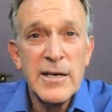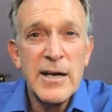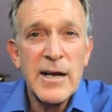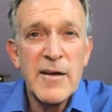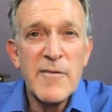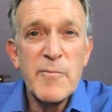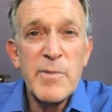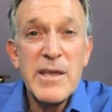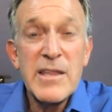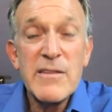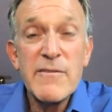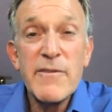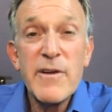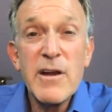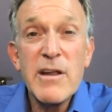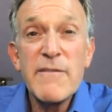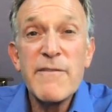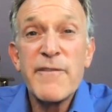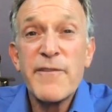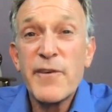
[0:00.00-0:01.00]
of being the
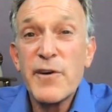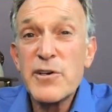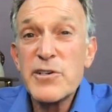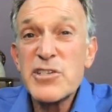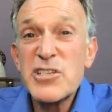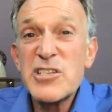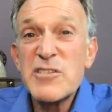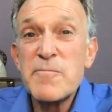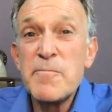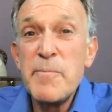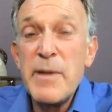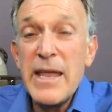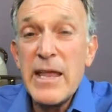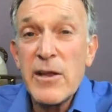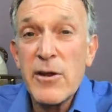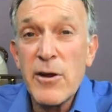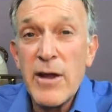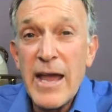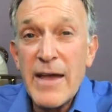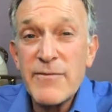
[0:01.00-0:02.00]
very first
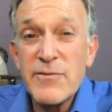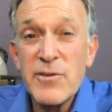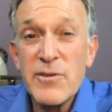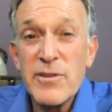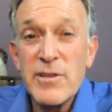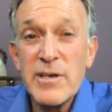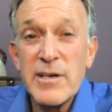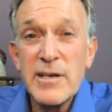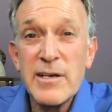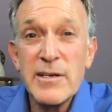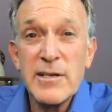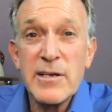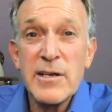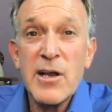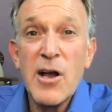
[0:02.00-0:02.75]
speaker after the